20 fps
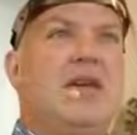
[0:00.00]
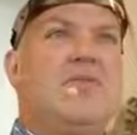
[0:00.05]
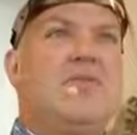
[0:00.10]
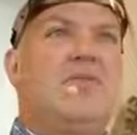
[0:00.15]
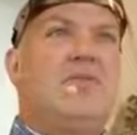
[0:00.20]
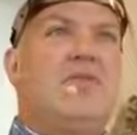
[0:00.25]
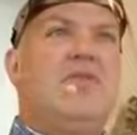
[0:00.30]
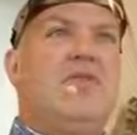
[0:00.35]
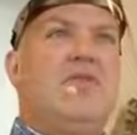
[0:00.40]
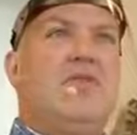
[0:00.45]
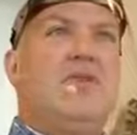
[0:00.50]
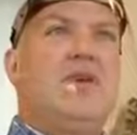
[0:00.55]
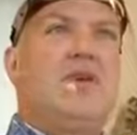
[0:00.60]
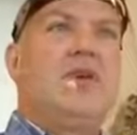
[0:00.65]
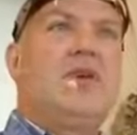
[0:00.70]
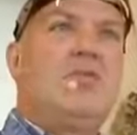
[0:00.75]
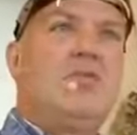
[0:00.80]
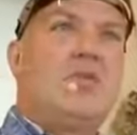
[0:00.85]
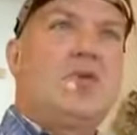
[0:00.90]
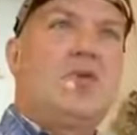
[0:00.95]

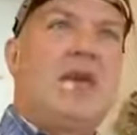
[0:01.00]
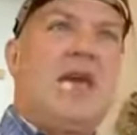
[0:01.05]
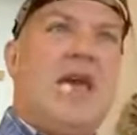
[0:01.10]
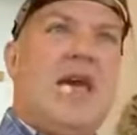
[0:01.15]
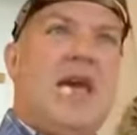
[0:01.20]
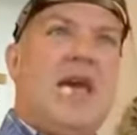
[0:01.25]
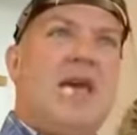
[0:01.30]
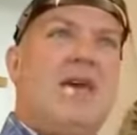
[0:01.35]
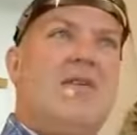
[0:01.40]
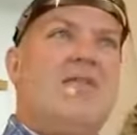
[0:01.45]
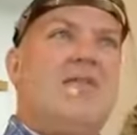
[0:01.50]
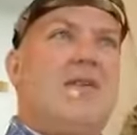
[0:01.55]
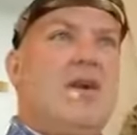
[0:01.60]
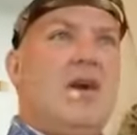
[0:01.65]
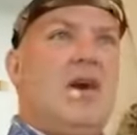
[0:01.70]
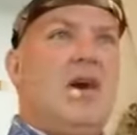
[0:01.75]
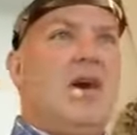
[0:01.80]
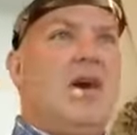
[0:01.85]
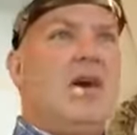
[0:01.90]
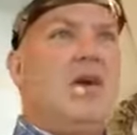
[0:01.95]
Pavilion, we're going to have.
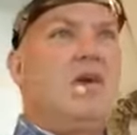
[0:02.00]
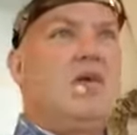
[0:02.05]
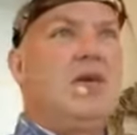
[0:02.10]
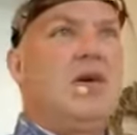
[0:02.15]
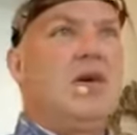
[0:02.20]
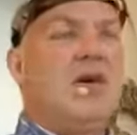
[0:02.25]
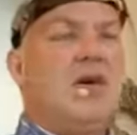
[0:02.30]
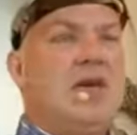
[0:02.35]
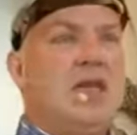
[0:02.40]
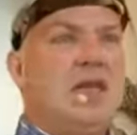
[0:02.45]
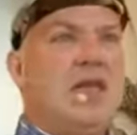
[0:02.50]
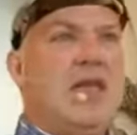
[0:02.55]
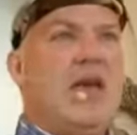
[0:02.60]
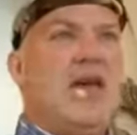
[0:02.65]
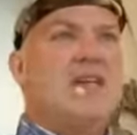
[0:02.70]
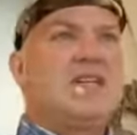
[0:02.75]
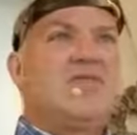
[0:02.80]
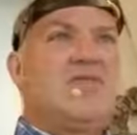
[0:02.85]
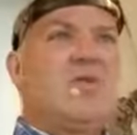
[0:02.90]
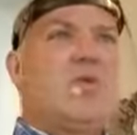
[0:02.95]
Uh,
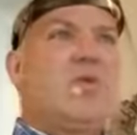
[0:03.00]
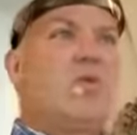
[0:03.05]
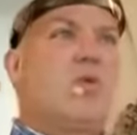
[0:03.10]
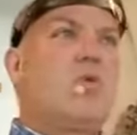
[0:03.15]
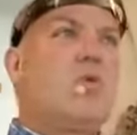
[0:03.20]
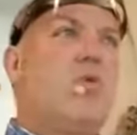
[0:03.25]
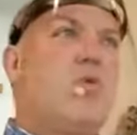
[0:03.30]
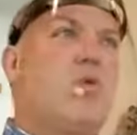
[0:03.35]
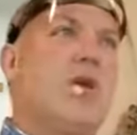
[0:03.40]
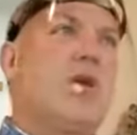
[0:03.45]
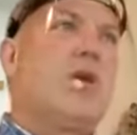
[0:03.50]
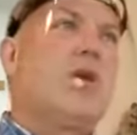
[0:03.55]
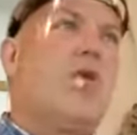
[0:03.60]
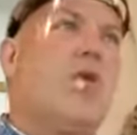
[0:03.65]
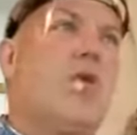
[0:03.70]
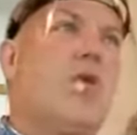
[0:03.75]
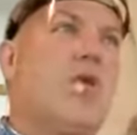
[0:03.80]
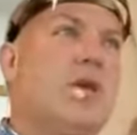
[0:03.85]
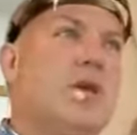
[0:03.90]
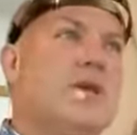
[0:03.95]
Nashville recording
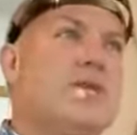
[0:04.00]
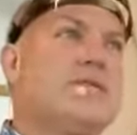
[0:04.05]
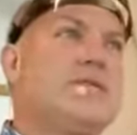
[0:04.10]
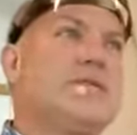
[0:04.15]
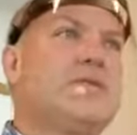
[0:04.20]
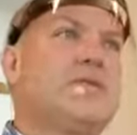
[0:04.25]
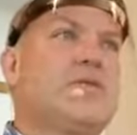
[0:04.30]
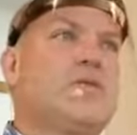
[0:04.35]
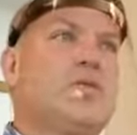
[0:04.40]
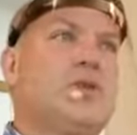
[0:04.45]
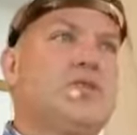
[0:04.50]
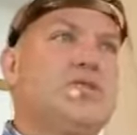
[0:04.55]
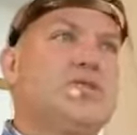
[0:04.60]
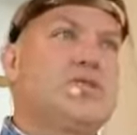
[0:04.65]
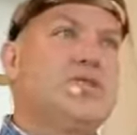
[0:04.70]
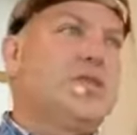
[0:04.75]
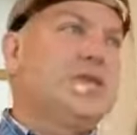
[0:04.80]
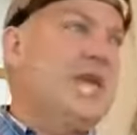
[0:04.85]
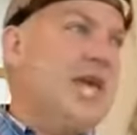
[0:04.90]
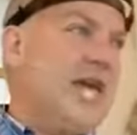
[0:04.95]
artist
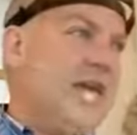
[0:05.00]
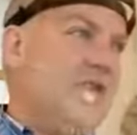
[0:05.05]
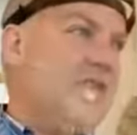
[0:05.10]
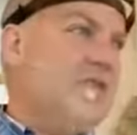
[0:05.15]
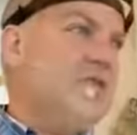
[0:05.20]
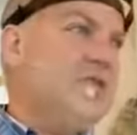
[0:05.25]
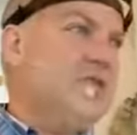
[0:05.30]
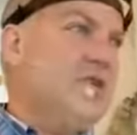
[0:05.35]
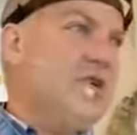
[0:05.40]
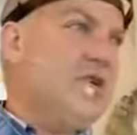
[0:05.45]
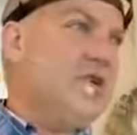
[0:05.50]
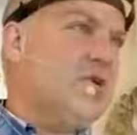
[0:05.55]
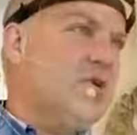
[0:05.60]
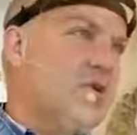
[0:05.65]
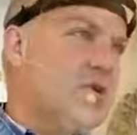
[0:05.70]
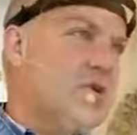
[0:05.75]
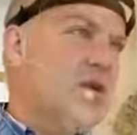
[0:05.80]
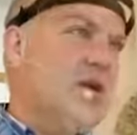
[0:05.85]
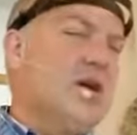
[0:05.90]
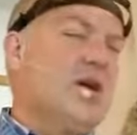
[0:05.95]
Christian Davis
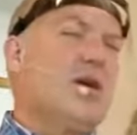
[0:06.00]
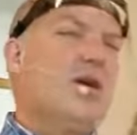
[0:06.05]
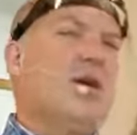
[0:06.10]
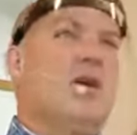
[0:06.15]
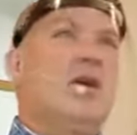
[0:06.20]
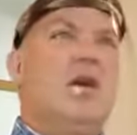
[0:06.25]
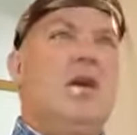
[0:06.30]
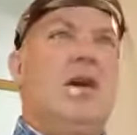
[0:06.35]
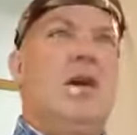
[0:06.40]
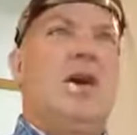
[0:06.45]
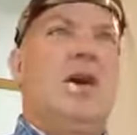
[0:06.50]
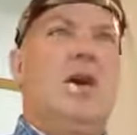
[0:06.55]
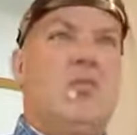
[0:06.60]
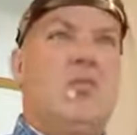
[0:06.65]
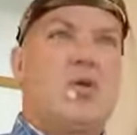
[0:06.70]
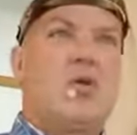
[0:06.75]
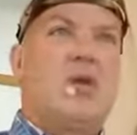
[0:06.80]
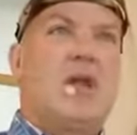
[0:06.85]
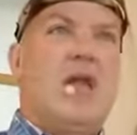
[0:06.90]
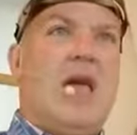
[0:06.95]
here. Uh,
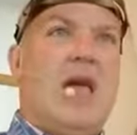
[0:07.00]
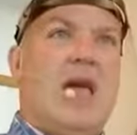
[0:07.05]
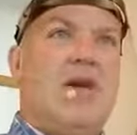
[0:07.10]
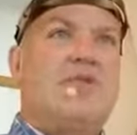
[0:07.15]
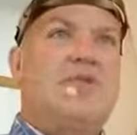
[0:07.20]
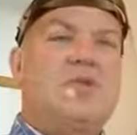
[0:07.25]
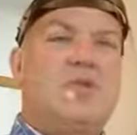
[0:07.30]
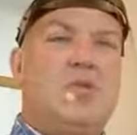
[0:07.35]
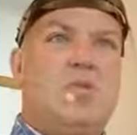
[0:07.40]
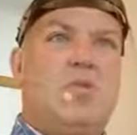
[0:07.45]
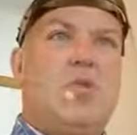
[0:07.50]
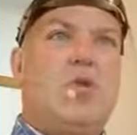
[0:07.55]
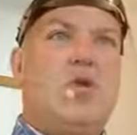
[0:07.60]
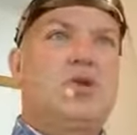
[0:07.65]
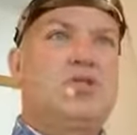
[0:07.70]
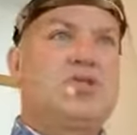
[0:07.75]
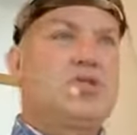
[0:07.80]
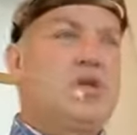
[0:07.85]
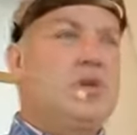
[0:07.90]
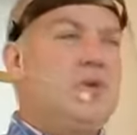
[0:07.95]
we're going to have some
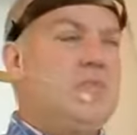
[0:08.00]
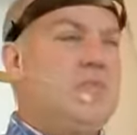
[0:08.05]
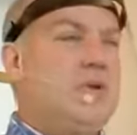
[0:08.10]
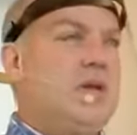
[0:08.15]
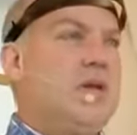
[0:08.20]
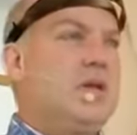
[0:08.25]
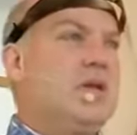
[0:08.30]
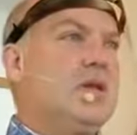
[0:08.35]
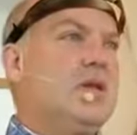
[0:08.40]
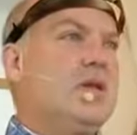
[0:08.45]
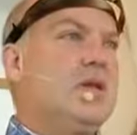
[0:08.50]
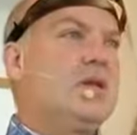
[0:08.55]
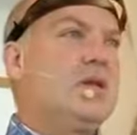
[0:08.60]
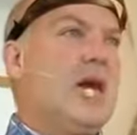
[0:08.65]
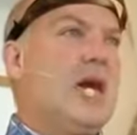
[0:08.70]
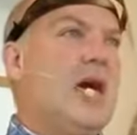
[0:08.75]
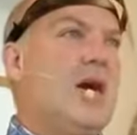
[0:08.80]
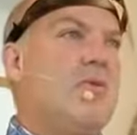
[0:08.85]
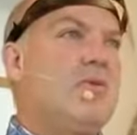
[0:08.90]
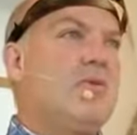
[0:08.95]
worship and a
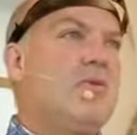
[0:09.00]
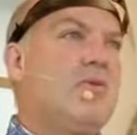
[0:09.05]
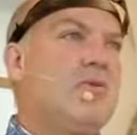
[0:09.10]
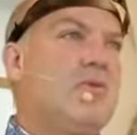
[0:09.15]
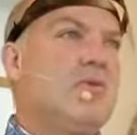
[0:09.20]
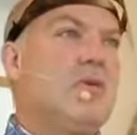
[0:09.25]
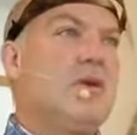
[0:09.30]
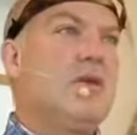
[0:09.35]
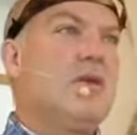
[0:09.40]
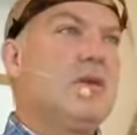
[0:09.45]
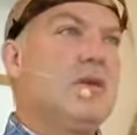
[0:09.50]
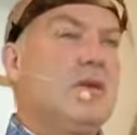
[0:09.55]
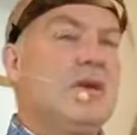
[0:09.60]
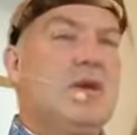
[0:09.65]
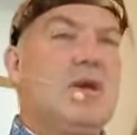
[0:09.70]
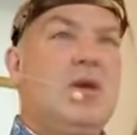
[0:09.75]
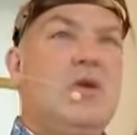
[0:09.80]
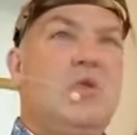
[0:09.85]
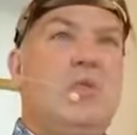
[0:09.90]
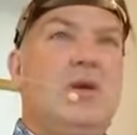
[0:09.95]
time of, uh,
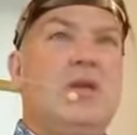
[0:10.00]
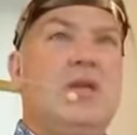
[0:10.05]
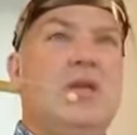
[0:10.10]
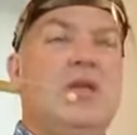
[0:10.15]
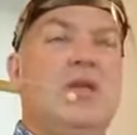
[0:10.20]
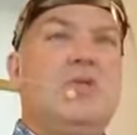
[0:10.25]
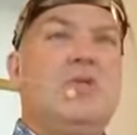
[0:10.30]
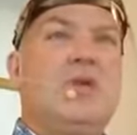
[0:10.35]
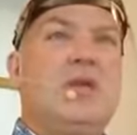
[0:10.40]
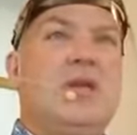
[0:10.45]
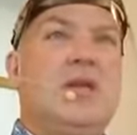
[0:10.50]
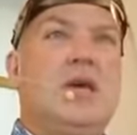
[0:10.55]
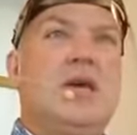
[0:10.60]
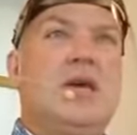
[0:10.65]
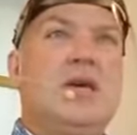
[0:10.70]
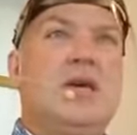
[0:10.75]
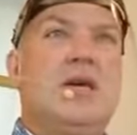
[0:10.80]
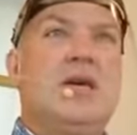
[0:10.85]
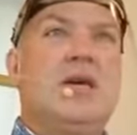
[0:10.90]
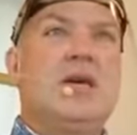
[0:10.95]
he'll be doing
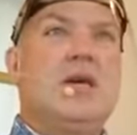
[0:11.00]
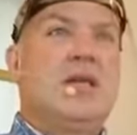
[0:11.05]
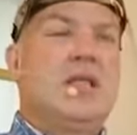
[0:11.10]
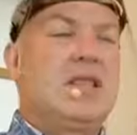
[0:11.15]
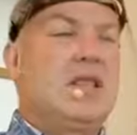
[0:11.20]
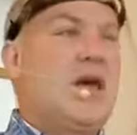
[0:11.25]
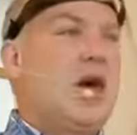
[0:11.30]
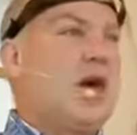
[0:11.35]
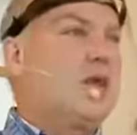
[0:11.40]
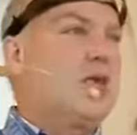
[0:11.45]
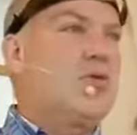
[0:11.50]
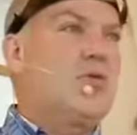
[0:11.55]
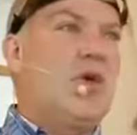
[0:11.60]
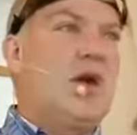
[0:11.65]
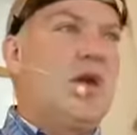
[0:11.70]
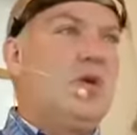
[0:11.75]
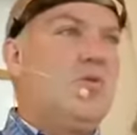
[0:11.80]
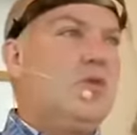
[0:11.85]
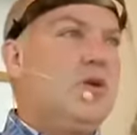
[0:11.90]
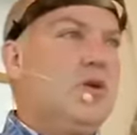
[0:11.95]
a lot of
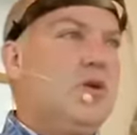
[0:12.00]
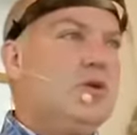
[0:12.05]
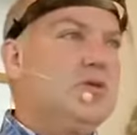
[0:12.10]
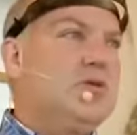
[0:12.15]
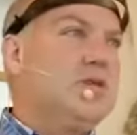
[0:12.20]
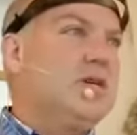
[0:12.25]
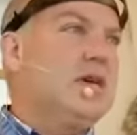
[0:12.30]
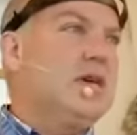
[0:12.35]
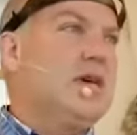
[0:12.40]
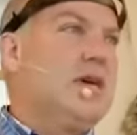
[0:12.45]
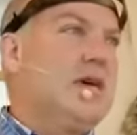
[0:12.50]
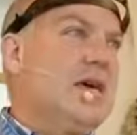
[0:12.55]
great music.